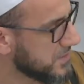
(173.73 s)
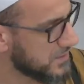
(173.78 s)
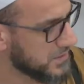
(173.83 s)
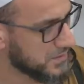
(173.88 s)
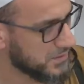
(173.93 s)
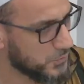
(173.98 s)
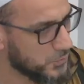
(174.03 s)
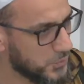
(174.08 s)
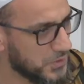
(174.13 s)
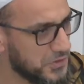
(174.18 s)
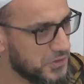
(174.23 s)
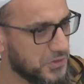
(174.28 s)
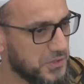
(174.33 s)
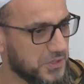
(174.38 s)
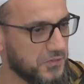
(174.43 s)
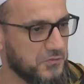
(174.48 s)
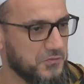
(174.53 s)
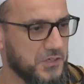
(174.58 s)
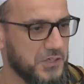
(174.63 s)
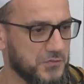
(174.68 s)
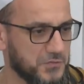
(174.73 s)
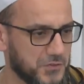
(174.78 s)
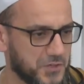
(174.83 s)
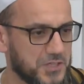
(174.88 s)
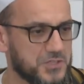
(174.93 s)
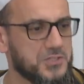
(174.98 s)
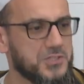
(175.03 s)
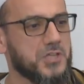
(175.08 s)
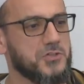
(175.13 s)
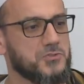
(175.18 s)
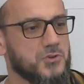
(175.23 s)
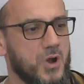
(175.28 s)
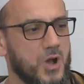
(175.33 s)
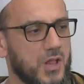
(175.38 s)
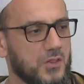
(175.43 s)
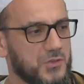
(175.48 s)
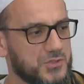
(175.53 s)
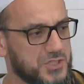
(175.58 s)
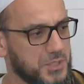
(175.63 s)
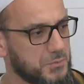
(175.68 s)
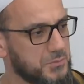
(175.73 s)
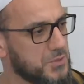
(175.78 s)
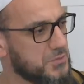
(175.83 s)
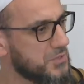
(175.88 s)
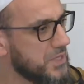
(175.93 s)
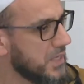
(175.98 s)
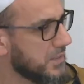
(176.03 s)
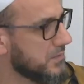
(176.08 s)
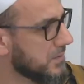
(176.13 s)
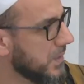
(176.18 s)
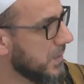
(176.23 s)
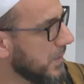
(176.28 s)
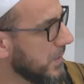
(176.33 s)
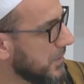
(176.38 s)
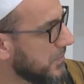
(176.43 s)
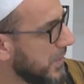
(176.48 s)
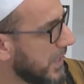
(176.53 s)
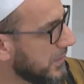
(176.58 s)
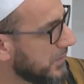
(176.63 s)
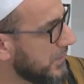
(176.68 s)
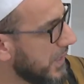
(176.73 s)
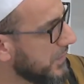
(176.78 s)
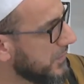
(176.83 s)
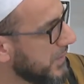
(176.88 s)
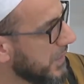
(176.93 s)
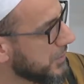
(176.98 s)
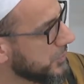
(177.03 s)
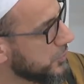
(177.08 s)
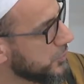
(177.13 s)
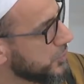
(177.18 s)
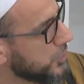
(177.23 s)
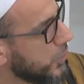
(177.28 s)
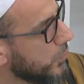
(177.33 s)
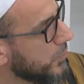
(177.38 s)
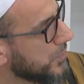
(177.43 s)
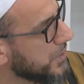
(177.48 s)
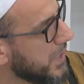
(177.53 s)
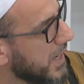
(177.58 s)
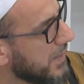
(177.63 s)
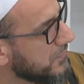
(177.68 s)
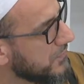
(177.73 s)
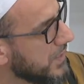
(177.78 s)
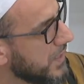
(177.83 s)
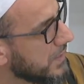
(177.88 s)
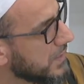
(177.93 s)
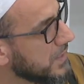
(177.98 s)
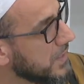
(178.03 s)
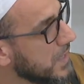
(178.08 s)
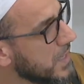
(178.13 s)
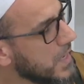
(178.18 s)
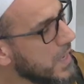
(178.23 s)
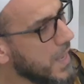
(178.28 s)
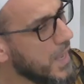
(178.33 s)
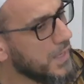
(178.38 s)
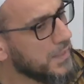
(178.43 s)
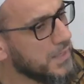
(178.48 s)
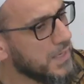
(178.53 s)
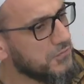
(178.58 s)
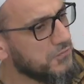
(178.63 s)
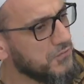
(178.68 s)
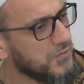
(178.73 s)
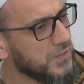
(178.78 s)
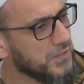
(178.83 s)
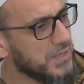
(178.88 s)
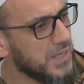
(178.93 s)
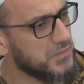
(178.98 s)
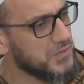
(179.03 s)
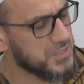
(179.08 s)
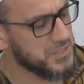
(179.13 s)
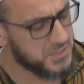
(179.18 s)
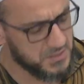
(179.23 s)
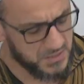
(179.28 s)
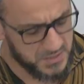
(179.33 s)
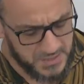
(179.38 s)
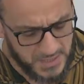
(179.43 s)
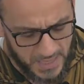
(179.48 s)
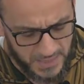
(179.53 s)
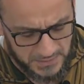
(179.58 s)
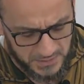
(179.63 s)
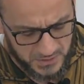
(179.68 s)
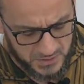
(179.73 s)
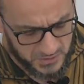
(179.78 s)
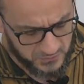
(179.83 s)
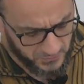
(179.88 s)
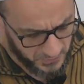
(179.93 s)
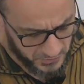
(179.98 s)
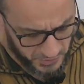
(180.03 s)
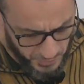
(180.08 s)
and with fever, etc. All the symptoms that you show when you have that. And I feel that this hadith is very